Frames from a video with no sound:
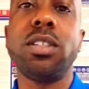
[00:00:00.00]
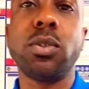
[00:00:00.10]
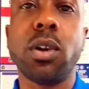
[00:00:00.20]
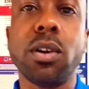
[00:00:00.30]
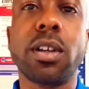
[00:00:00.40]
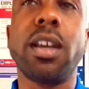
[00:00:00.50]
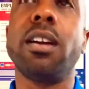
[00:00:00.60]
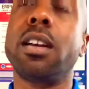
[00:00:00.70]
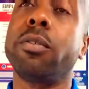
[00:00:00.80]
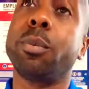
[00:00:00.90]
into her
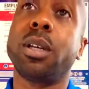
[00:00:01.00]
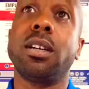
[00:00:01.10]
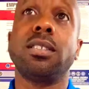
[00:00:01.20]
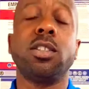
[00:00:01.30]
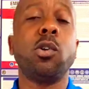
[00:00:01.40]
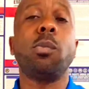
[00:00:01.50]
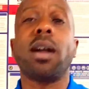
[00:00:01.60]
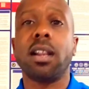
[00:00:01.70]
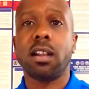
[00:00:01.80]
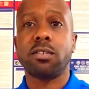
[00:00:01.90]
caregiver because
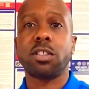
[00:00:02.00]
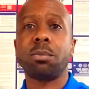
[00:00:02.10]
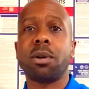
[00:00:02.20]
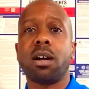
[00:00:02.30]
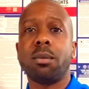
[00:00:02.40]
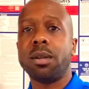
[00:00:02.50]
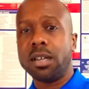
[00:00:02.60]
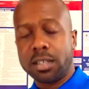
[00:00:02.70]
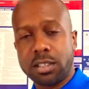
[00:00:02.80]
nobody loves your mom